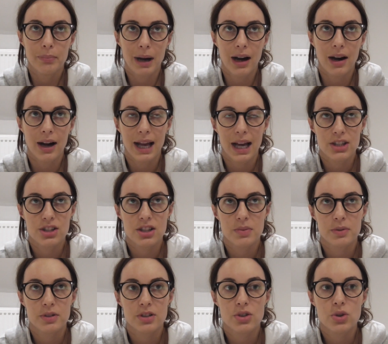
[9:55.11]
But I actually just
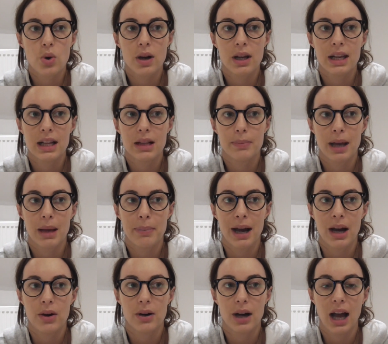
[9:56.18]
wanted to talk a little bit
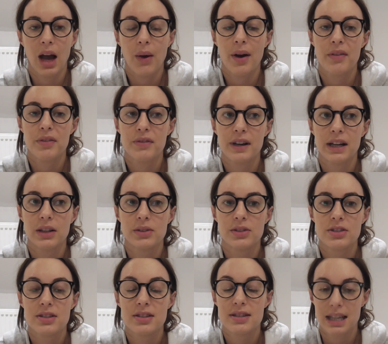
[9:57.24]
about how I
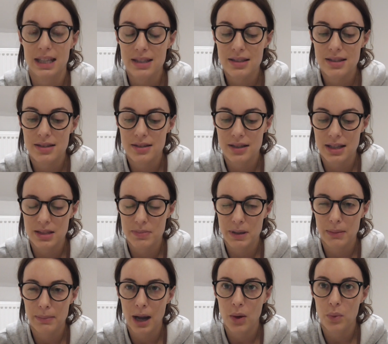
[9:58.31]
felt since. It's
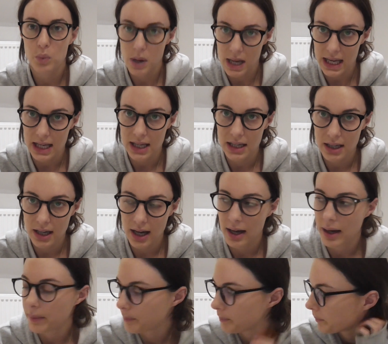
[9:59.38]
been about a week.
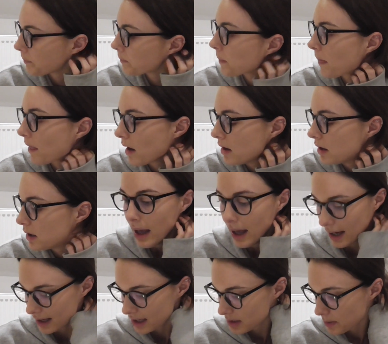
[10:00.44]
And
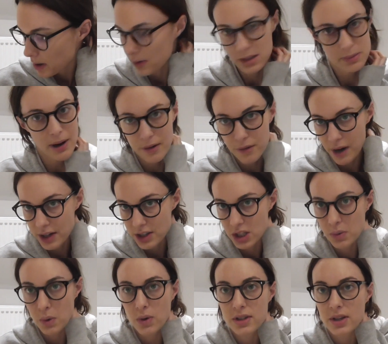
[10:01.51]
I spoke to my friend
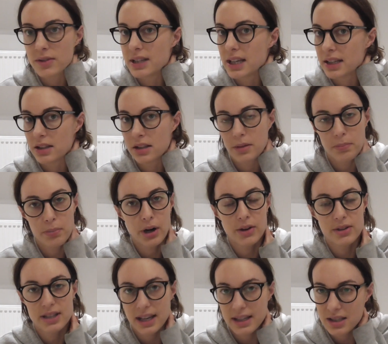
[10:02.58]
who also did the
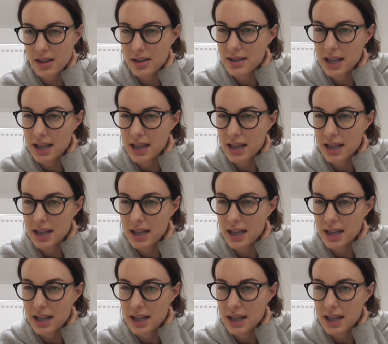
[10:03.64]
process at the